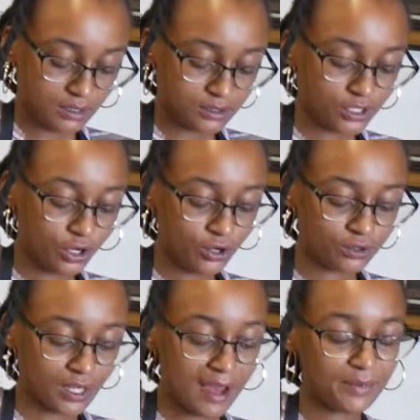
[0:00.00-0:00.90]

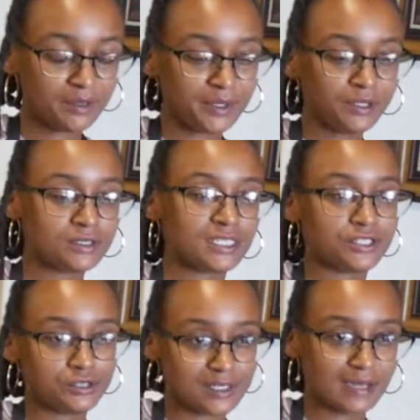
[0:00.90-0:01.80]
So I'm going to be using
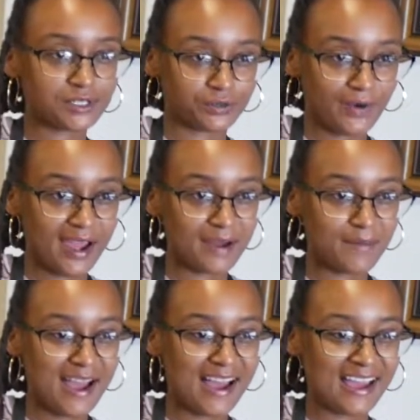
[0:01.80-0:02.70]
2 types of crab.
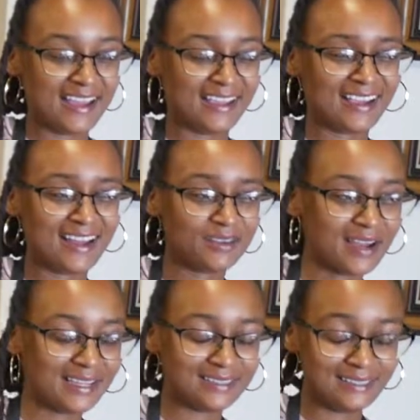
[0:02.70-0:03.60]
My kind of
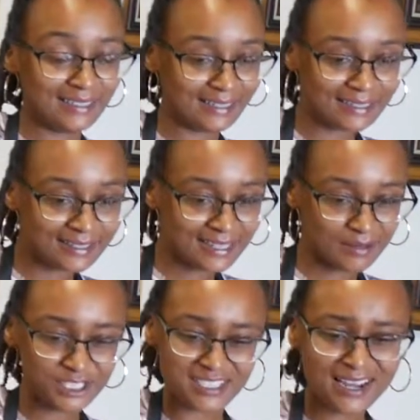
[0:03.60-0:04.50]
idea,
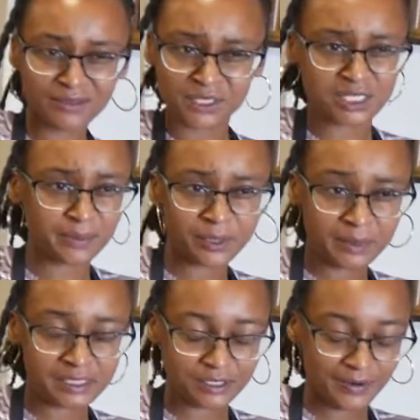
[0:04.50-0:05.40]
I'm just kind of
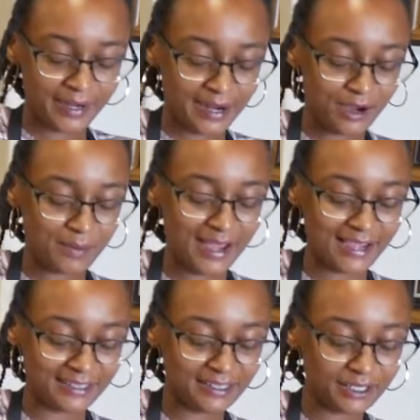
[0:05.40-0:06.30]
experimenting right now. My
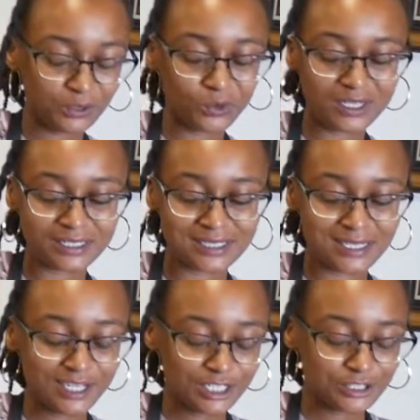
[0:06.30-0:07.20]
idea was
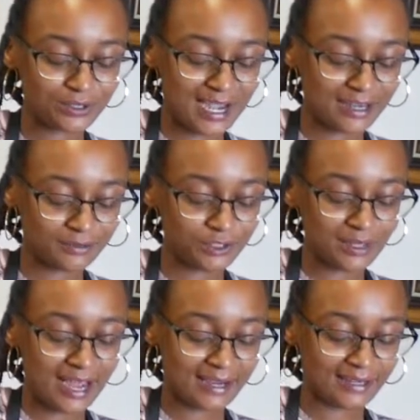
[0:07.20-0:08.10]
to kind of do
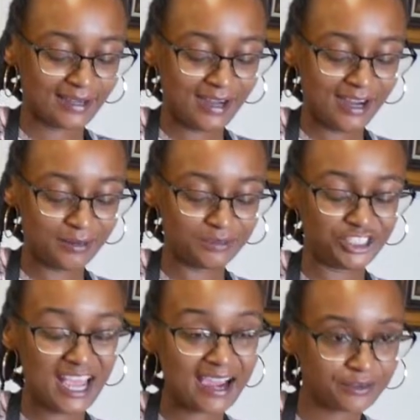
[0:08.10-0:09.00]
like
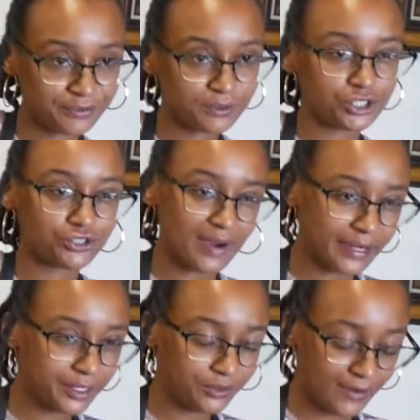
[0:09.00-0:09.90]
jackfruit
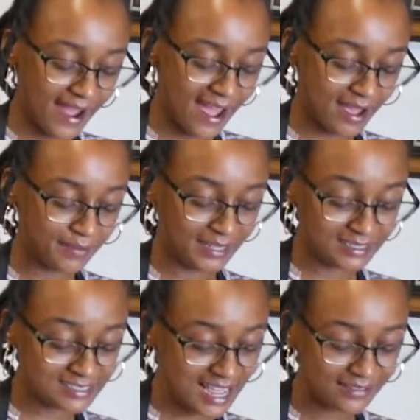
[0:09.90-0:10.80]
shredded crab
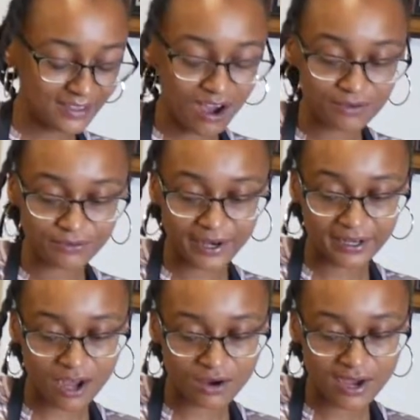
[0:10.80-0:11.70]
inside the
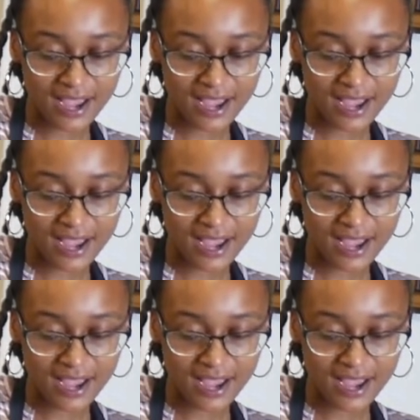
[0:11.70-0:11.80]
Alfredo